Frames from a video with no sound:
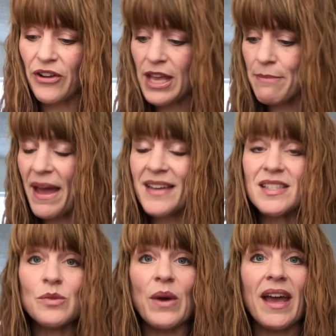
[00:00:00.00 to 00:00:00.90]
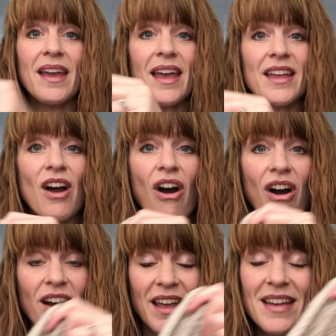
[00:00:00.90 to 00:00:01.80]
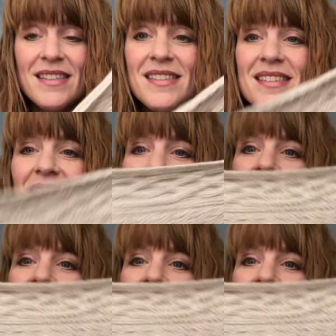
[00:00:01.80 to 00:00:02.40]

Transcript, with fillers: He passed away in August.